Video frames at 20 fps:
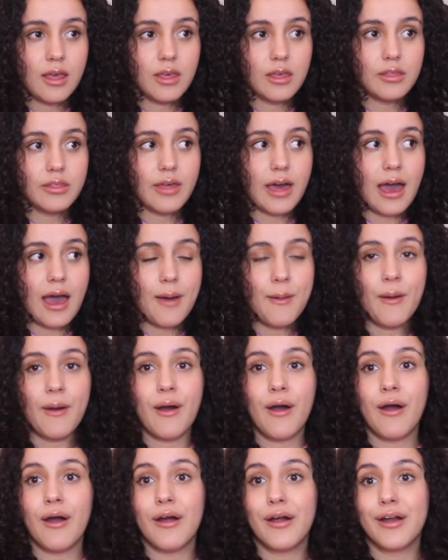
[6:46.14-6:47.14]
that
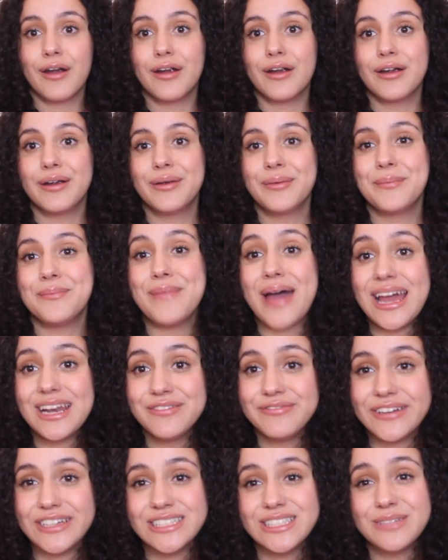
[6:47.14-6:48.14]
are
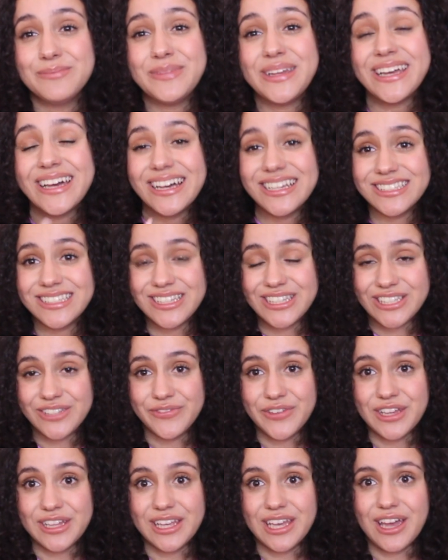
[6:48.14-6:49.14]
manifested because of this
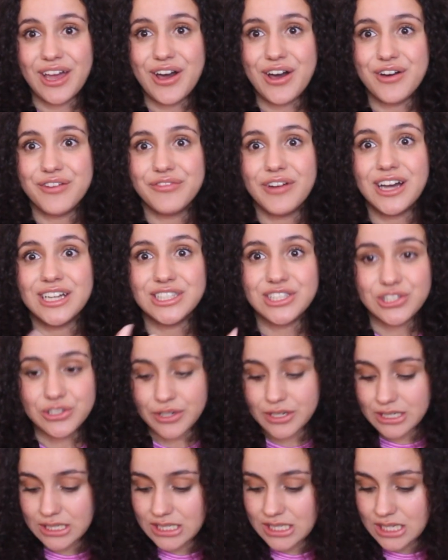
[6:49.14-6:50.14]
feeling of
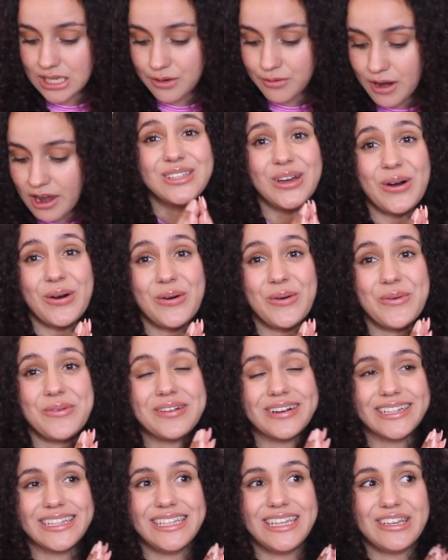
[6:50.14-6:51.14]
uncertainty, right? Don't
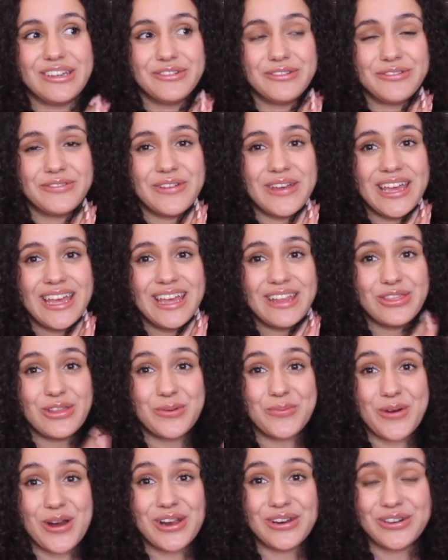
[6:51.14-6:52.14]
want to give
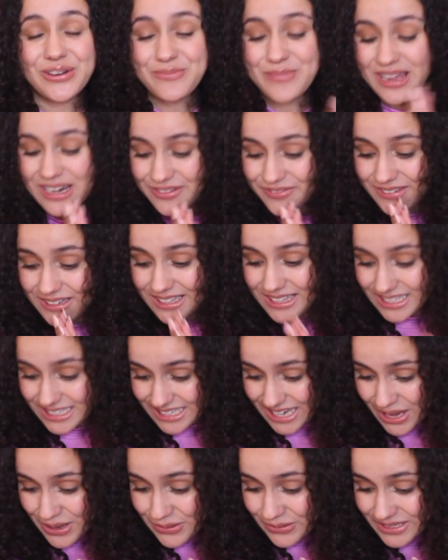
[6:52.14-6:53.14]
their partner benefit of the
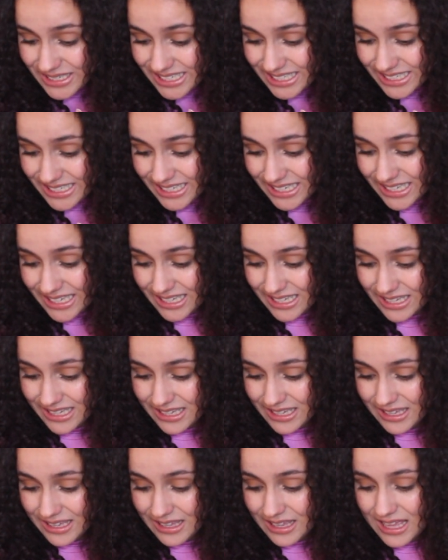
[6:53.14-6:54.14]
doubt.
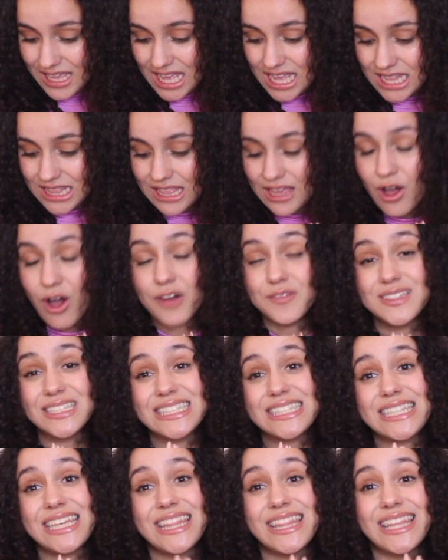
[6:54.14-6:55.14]
They
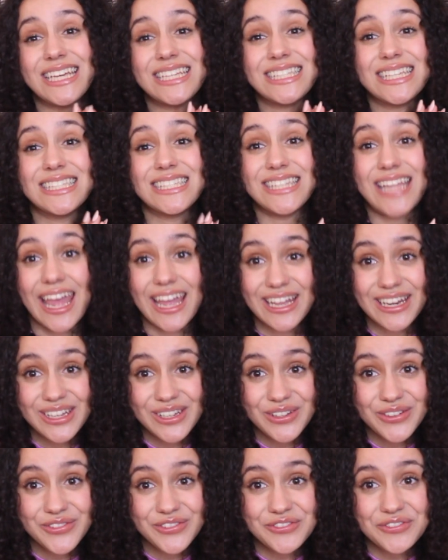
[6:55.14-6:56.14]
often see things as
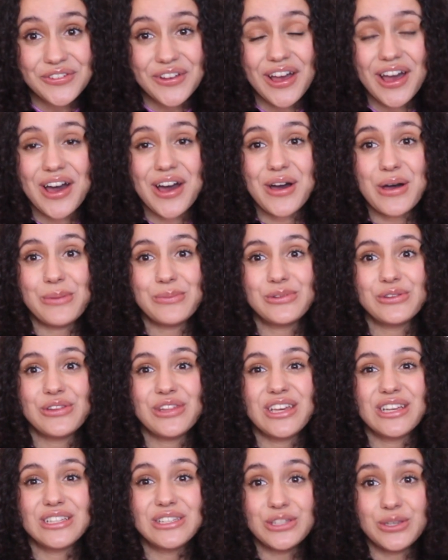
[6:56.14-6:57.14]
negative, so
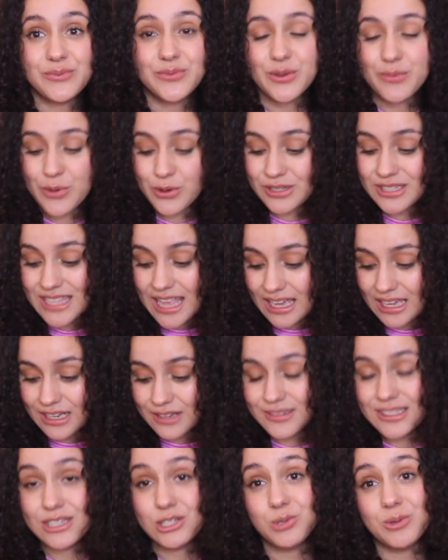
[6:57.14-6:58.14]
they assume the most
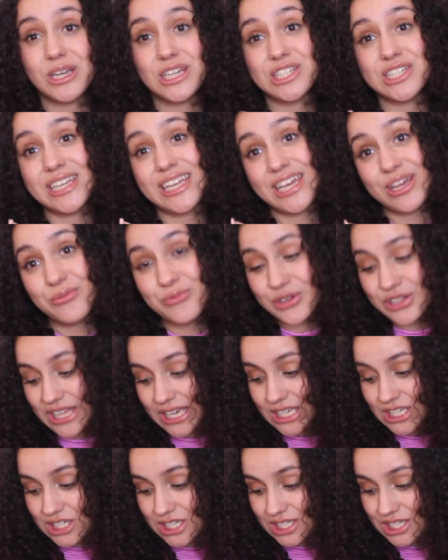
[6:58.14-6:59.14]
negative situation in
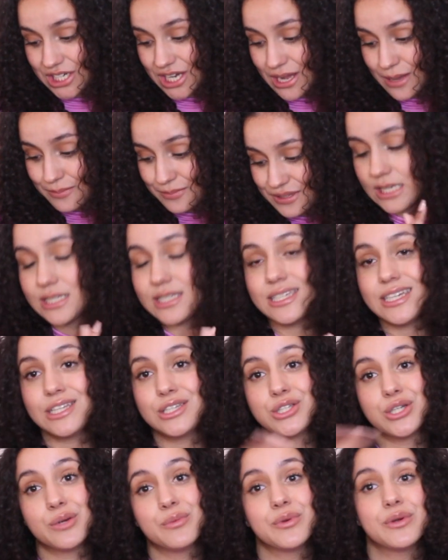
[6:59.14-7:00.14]
relationships, and to
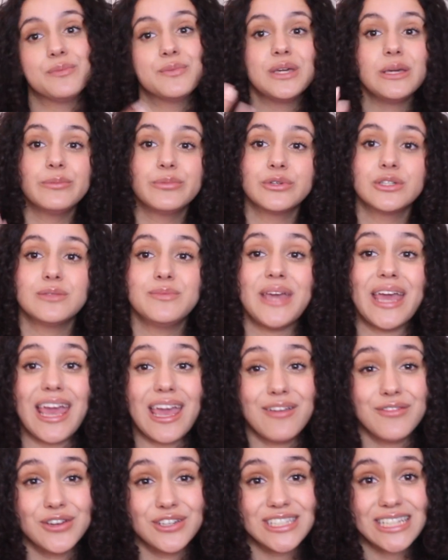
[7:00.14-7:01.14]
interpret people's
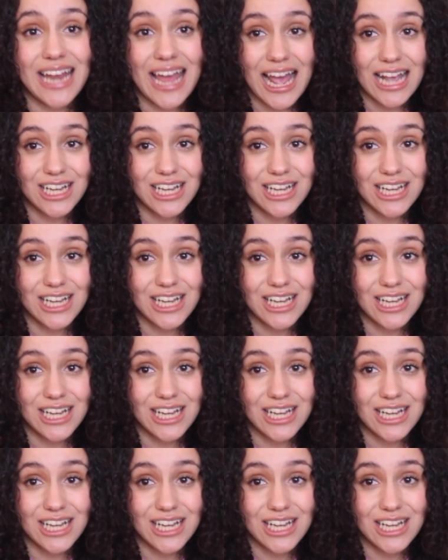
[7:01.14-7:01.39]
behaviors and